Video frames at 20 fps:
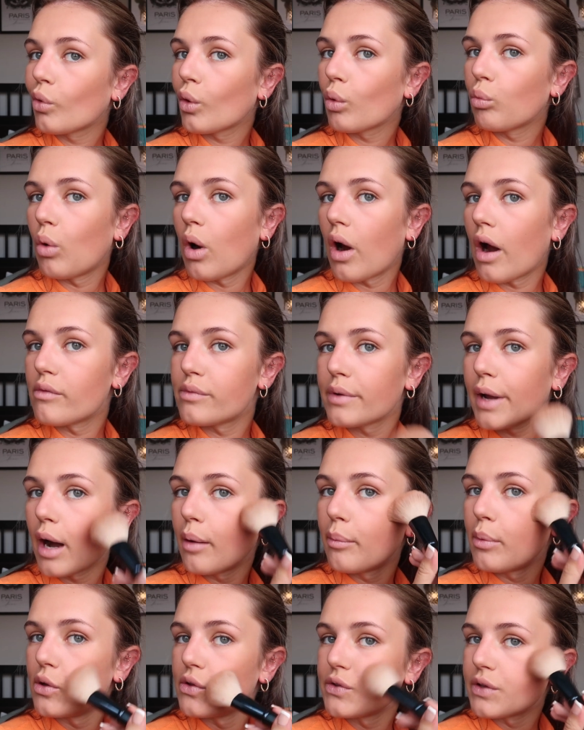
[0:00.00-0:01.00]
where every girl
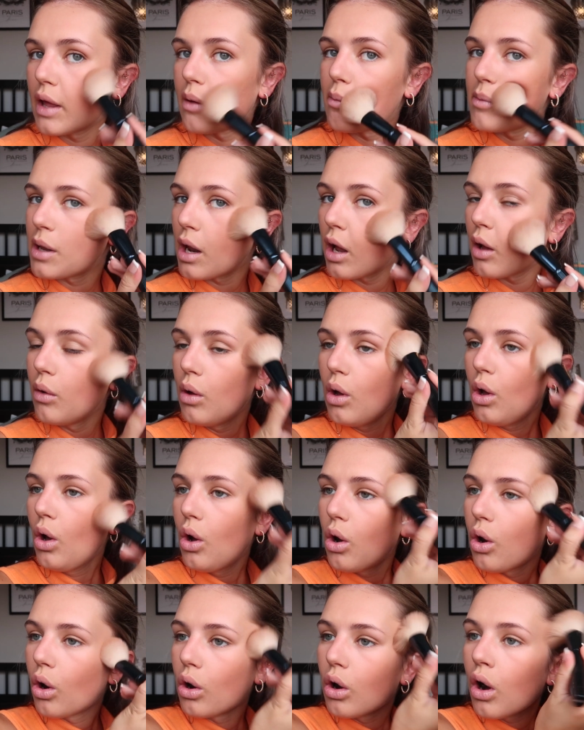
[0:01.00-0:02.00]
puts them, you know.
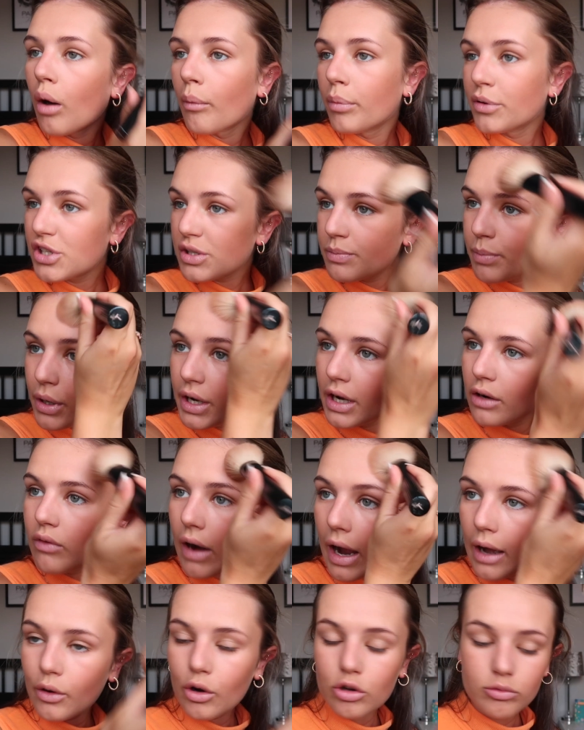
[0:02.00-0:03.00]
Or I would just put it
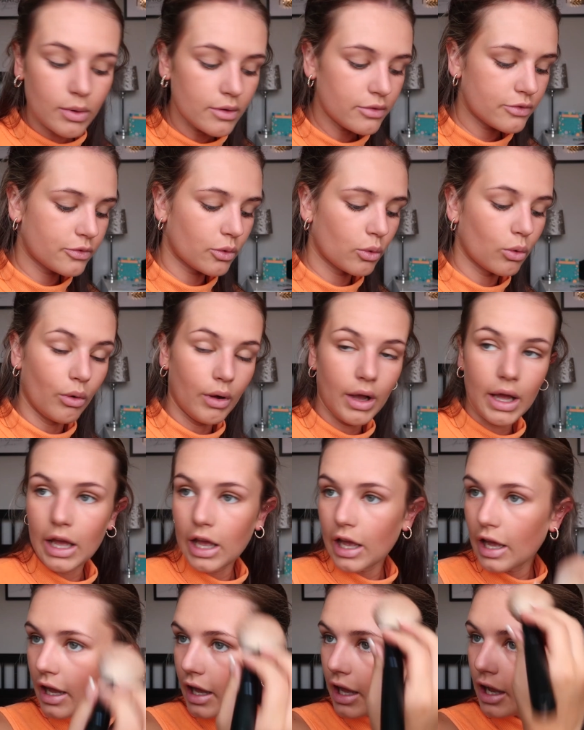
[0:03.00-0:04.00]
around on my
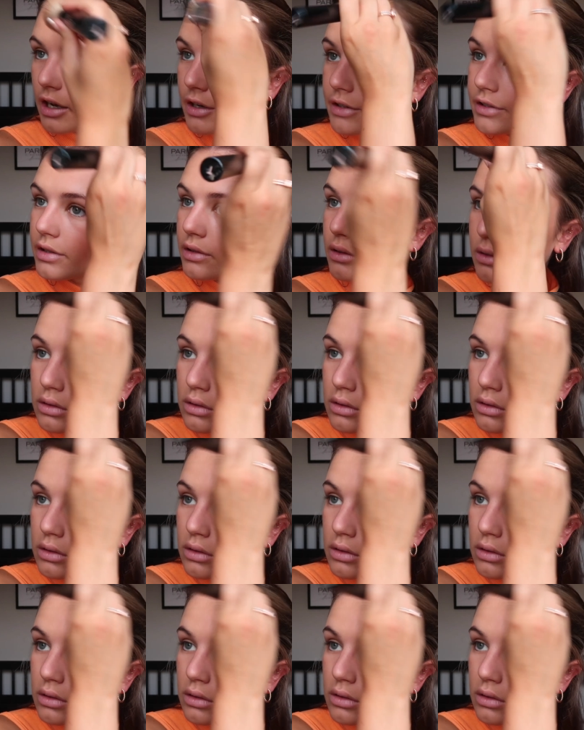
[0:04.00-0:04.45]
forehead,